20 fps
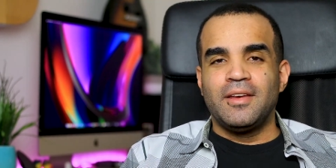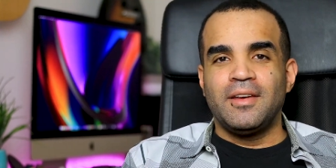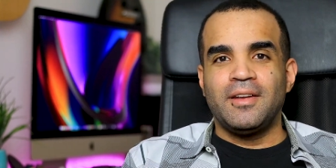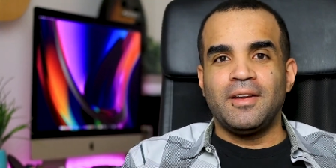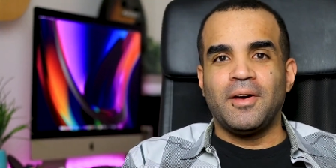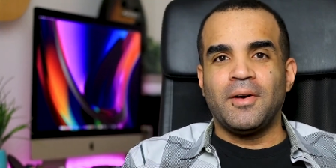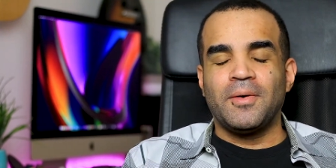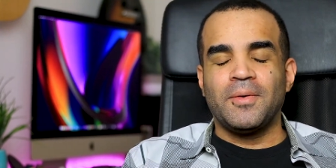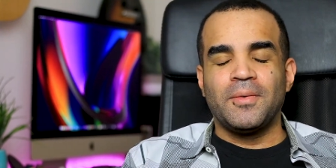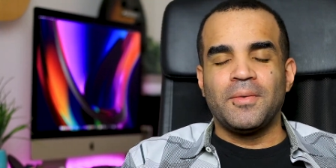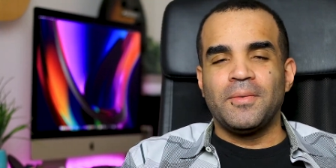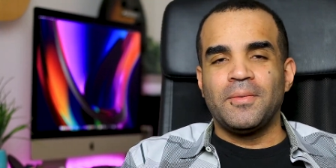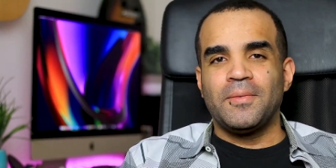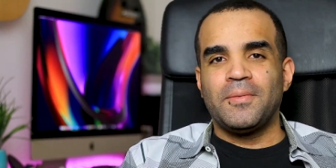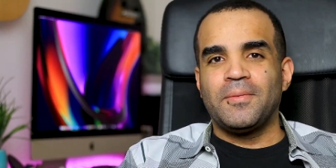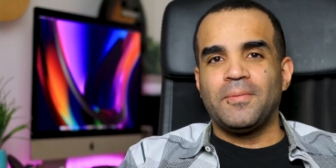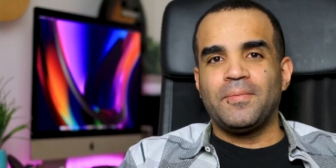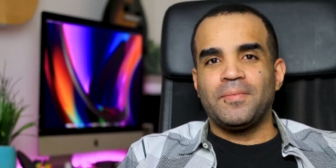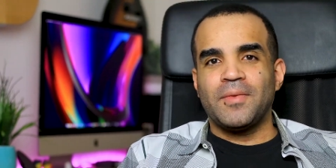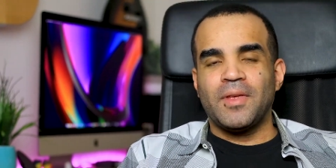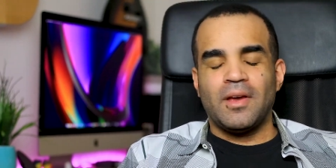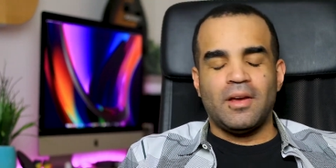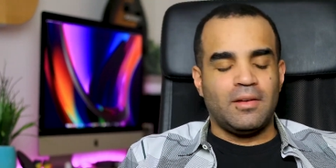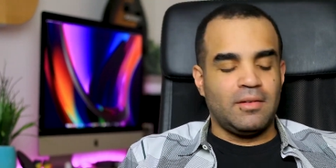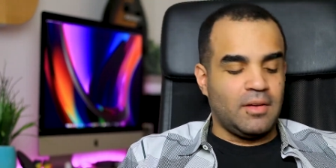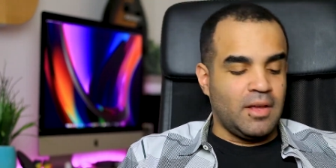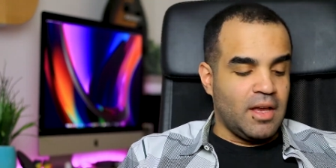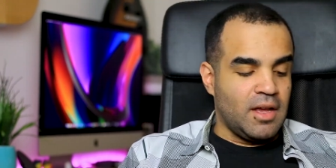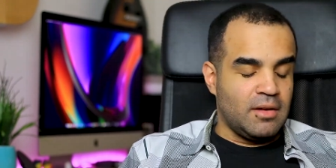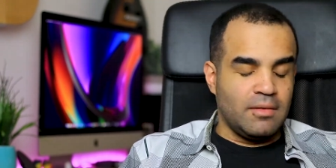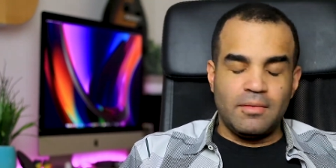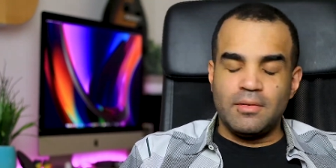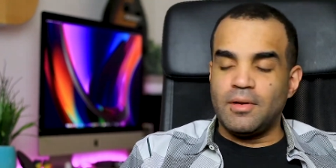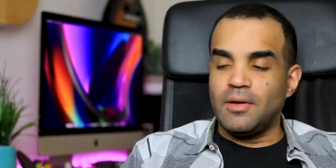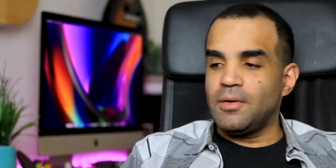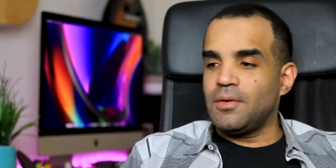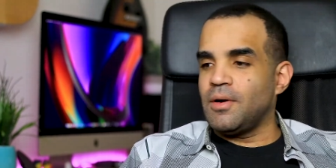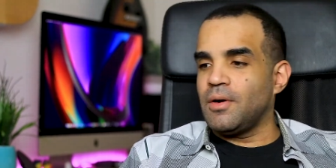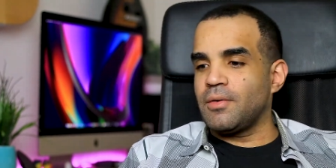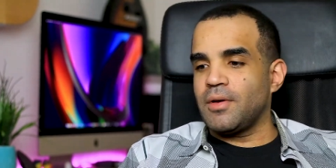No, again,
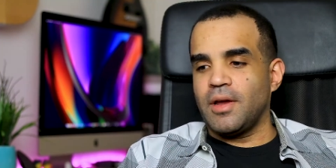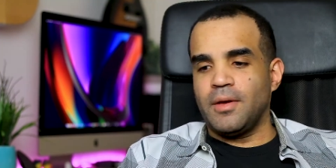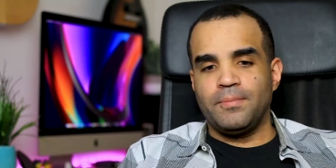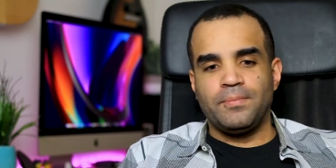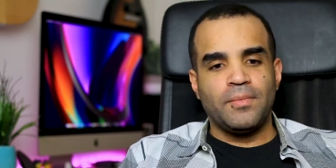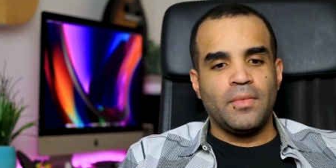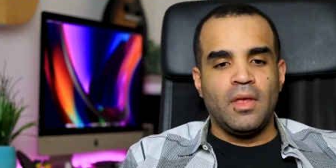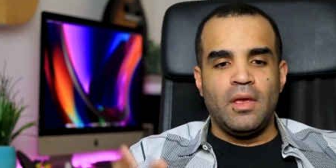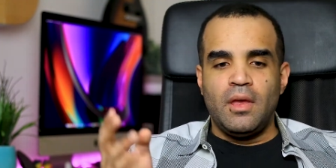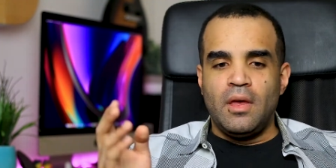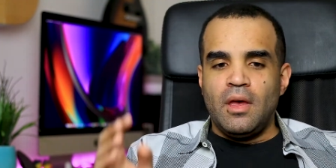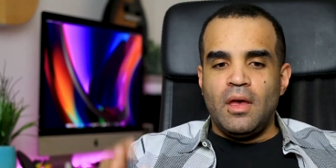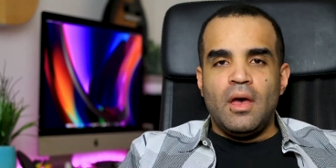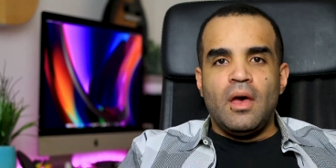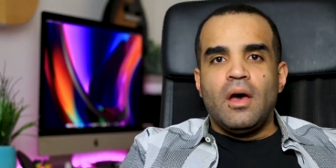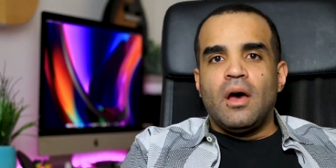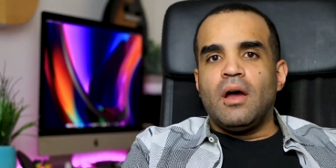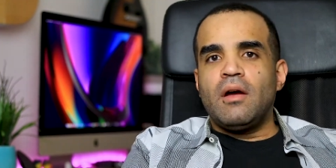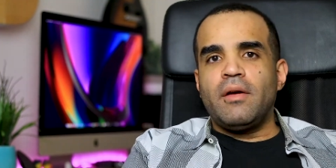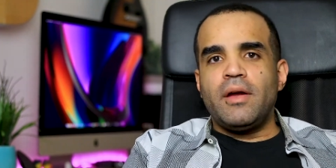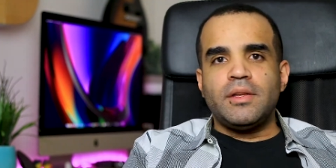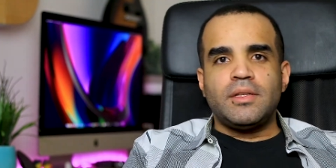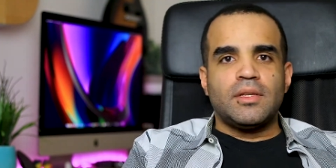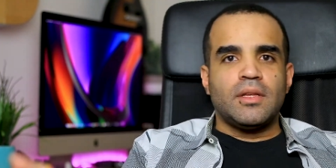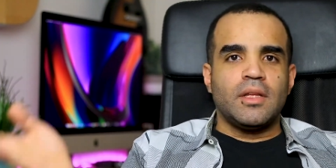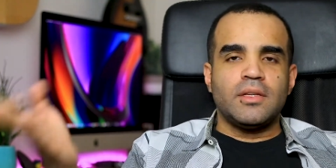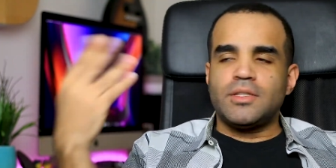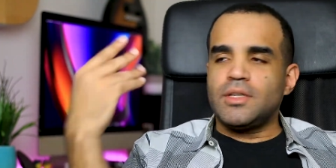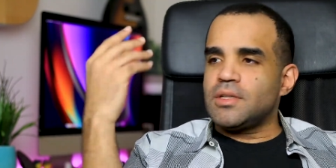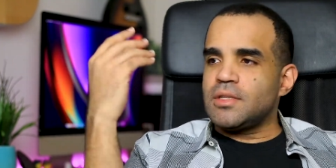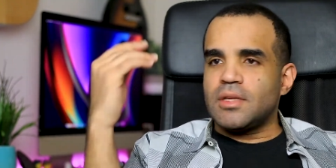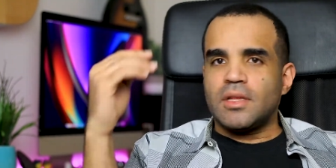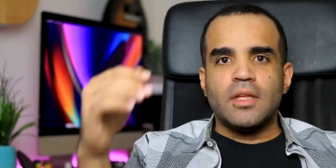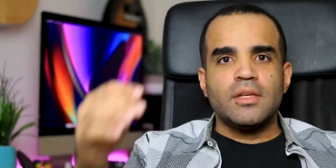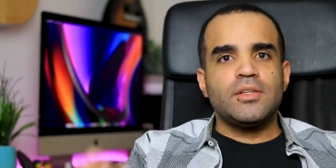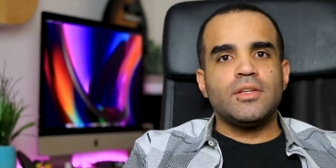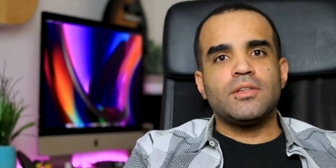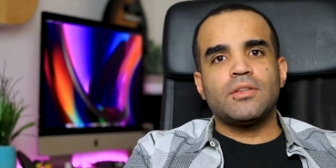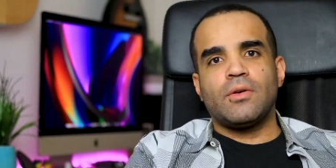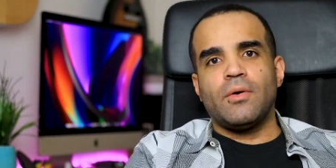no, okay. All right, let's
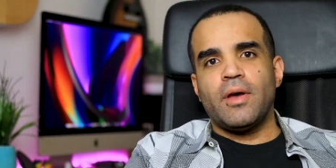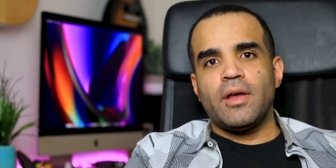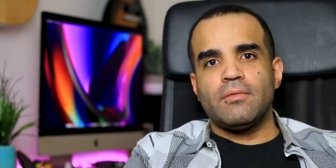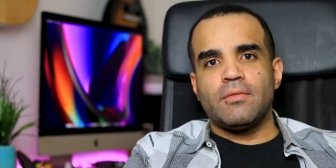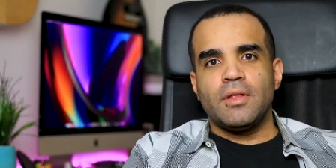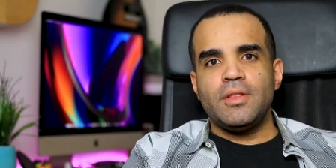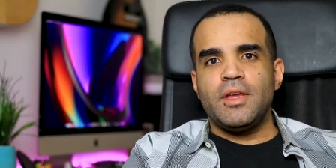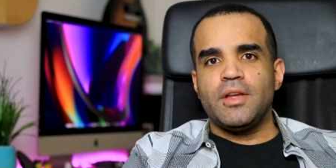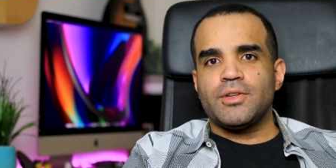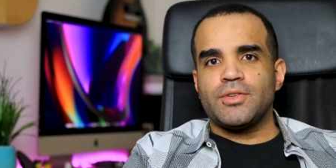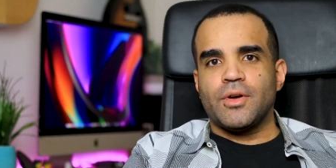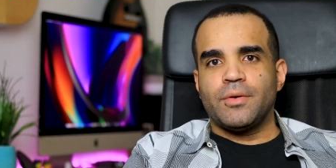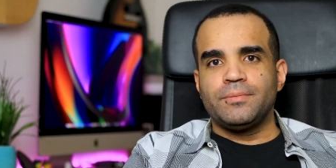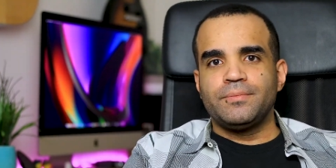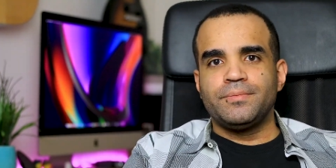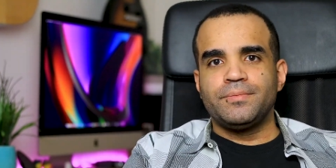just go ahead and run the intro.